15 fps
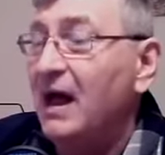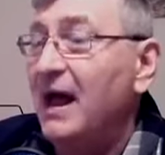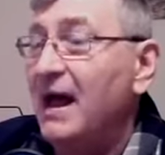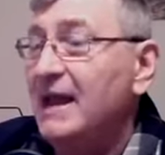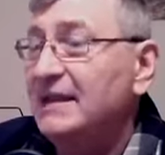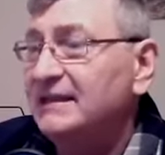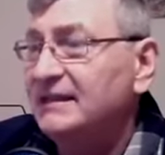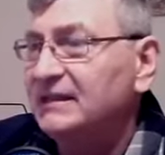
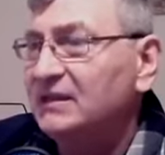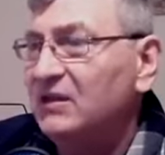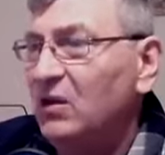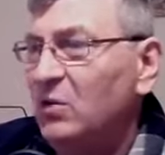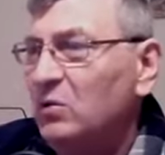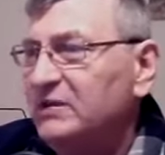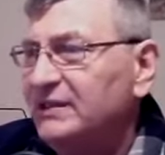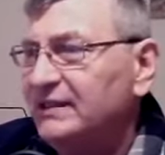I
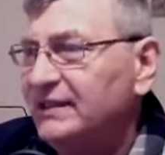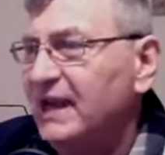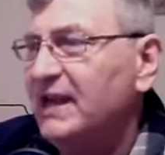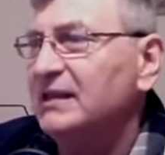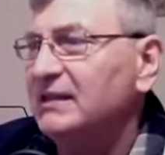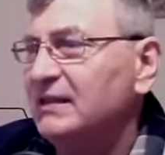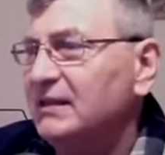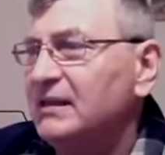saw
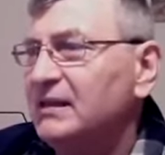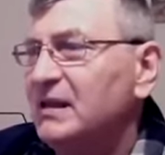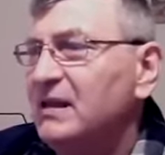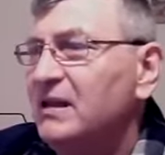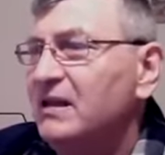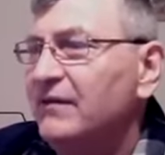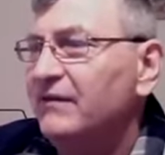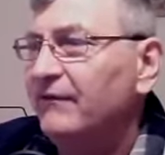Satan
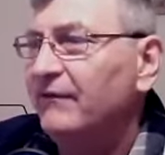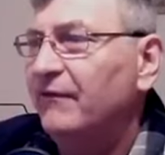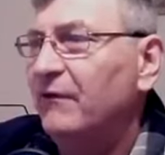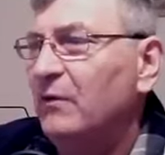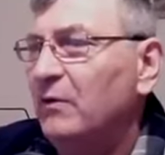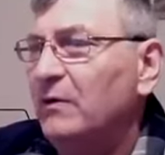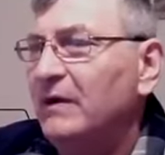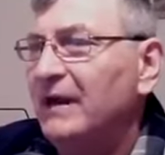
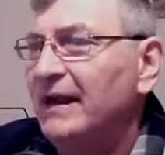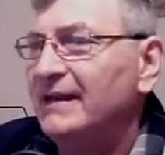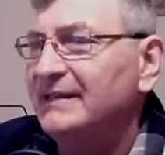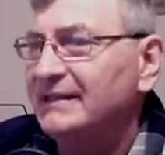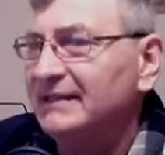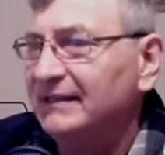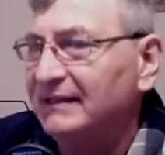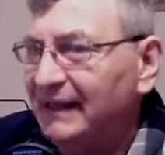fall
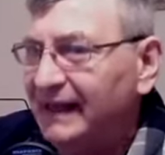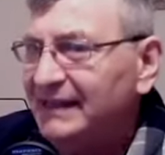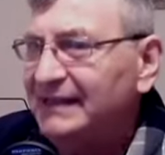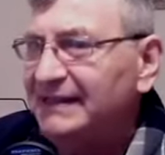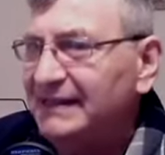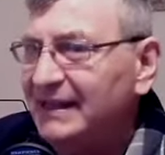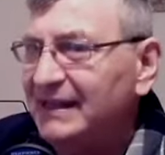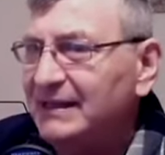as
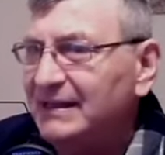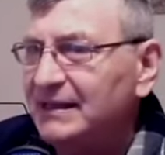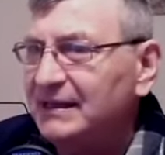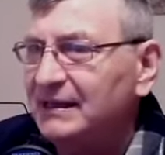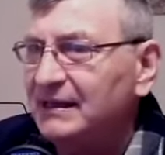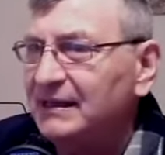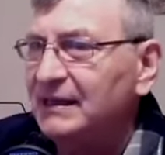lightning